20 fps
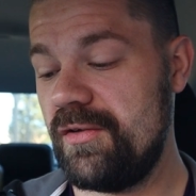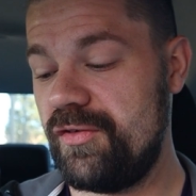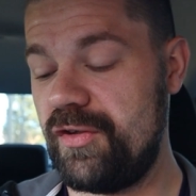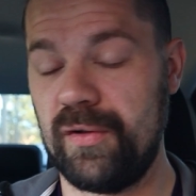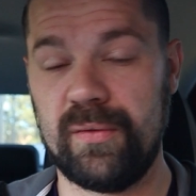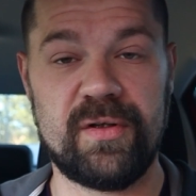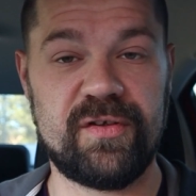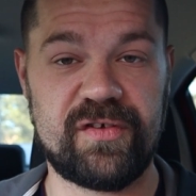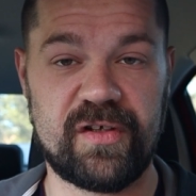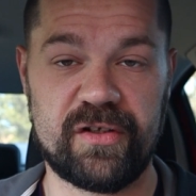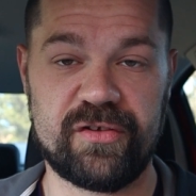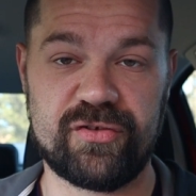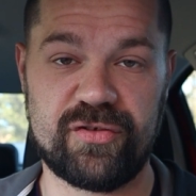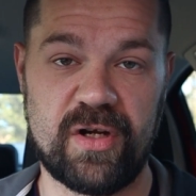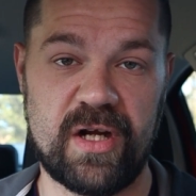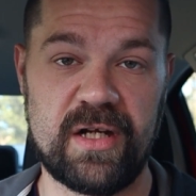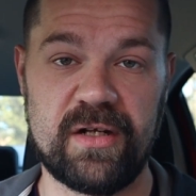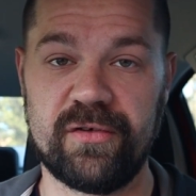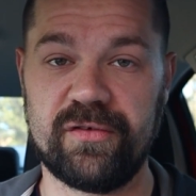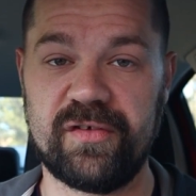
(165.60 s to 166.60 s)
2 to 6
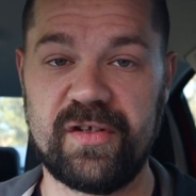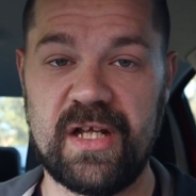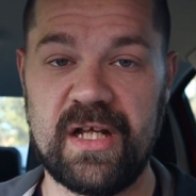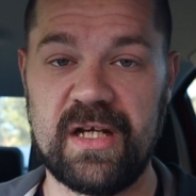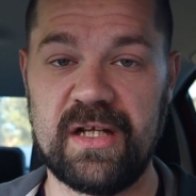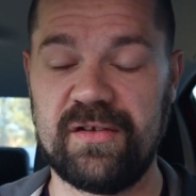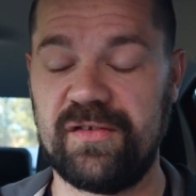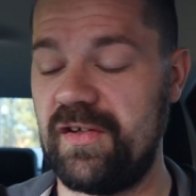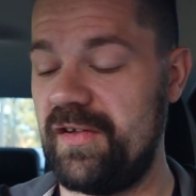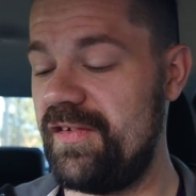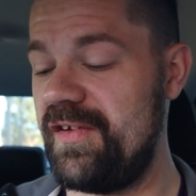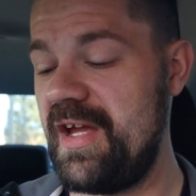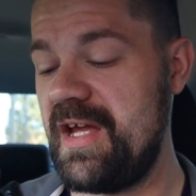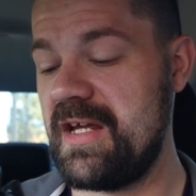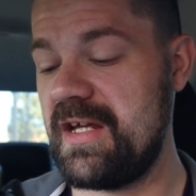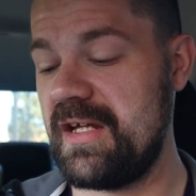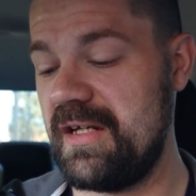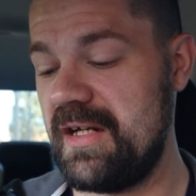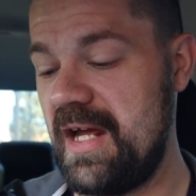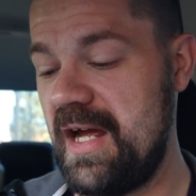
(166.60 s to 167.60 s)
trainers needed to
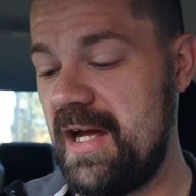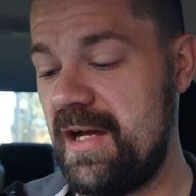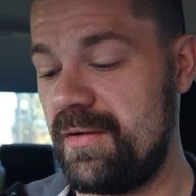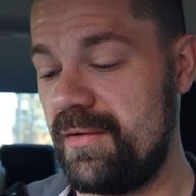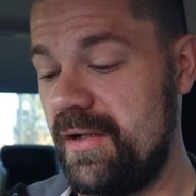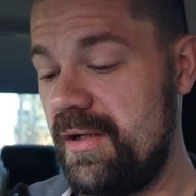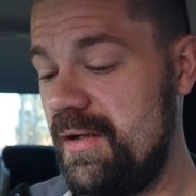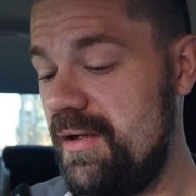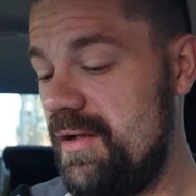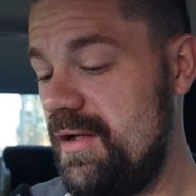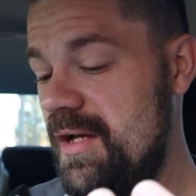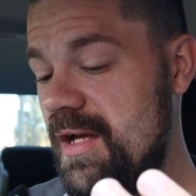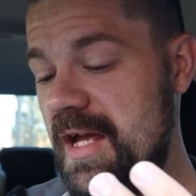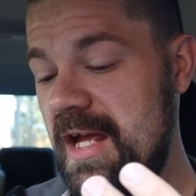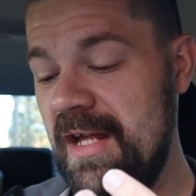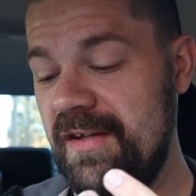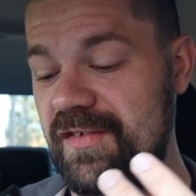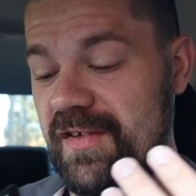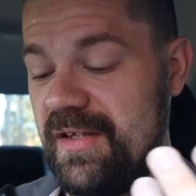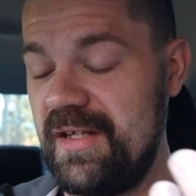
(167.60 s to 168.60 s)
take it down.
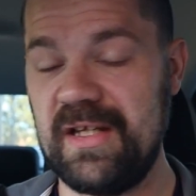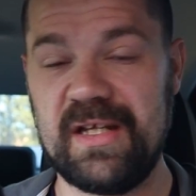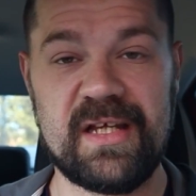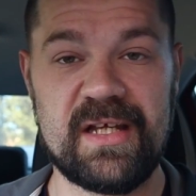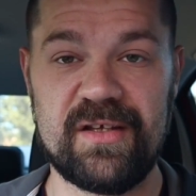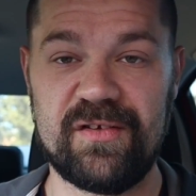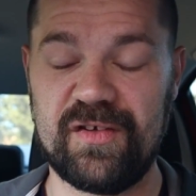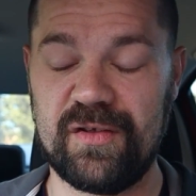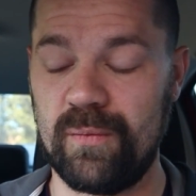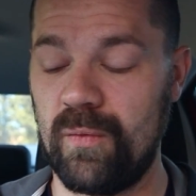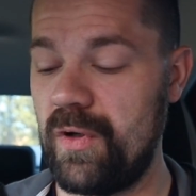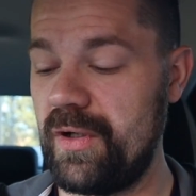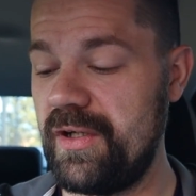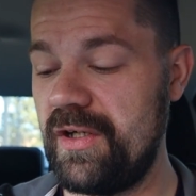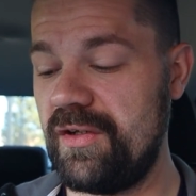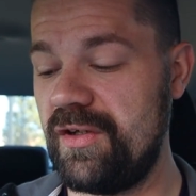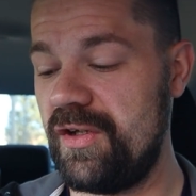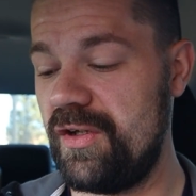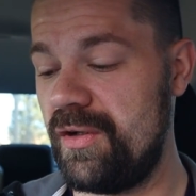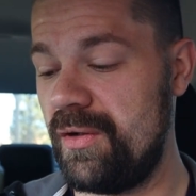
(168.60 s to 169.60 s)
It's an easy one
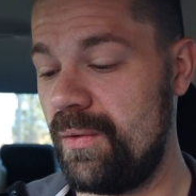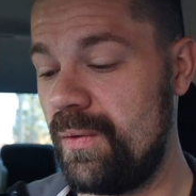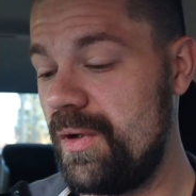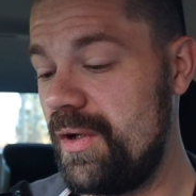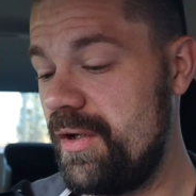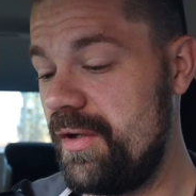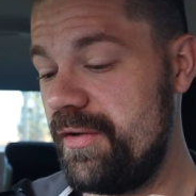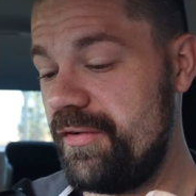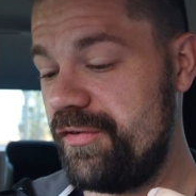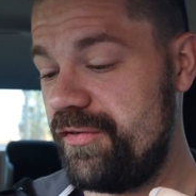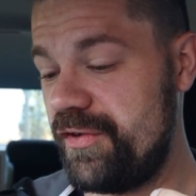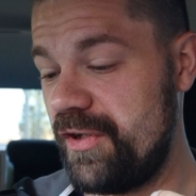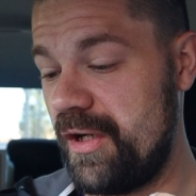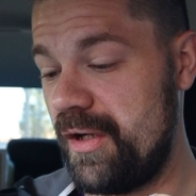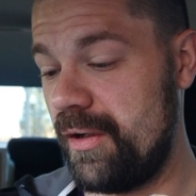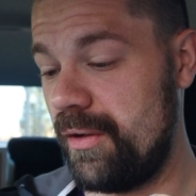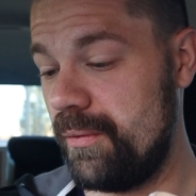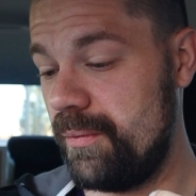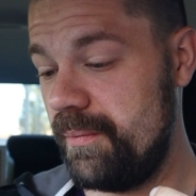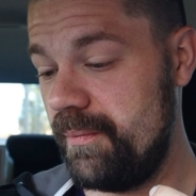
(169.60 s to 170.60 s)
to do,
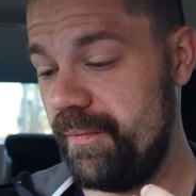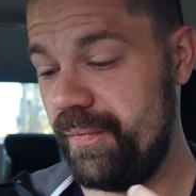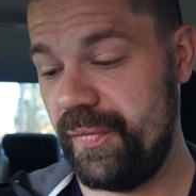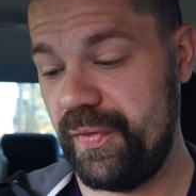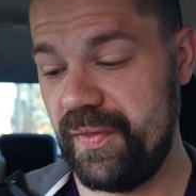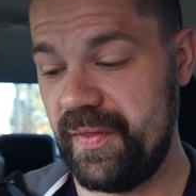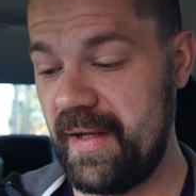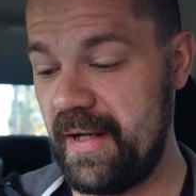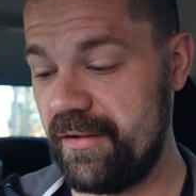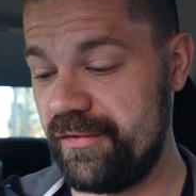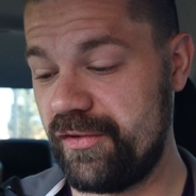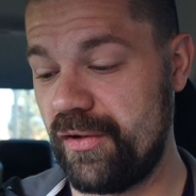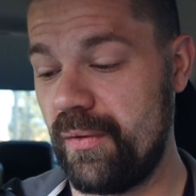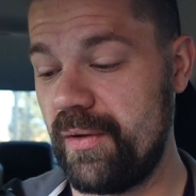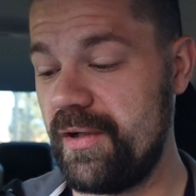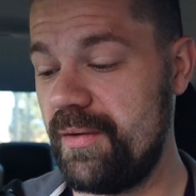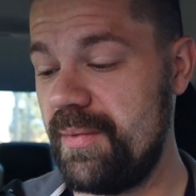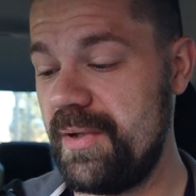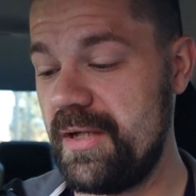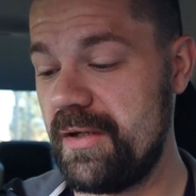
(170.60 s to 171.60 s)
so there's
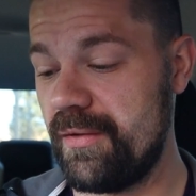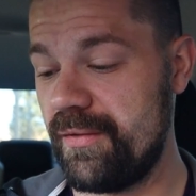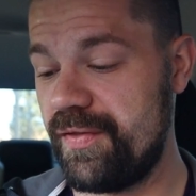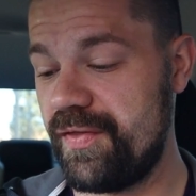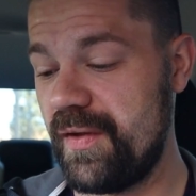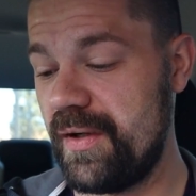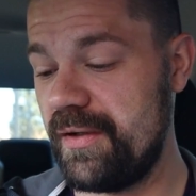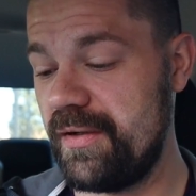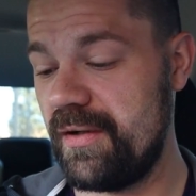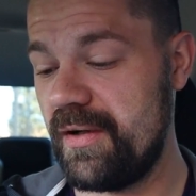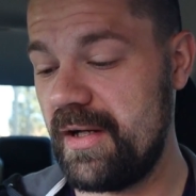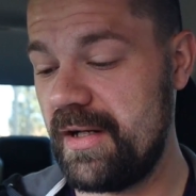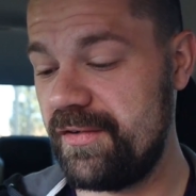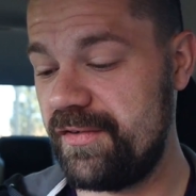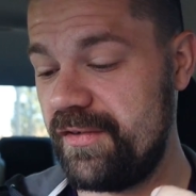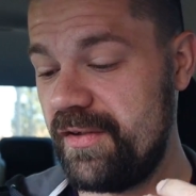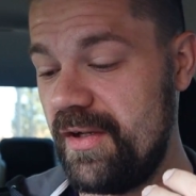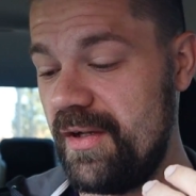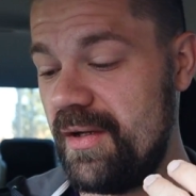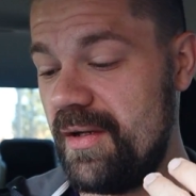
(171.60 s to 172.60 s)
going to be your
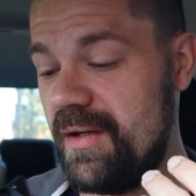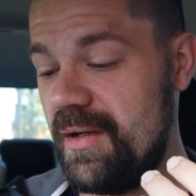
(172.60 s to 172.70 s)
Thunderous.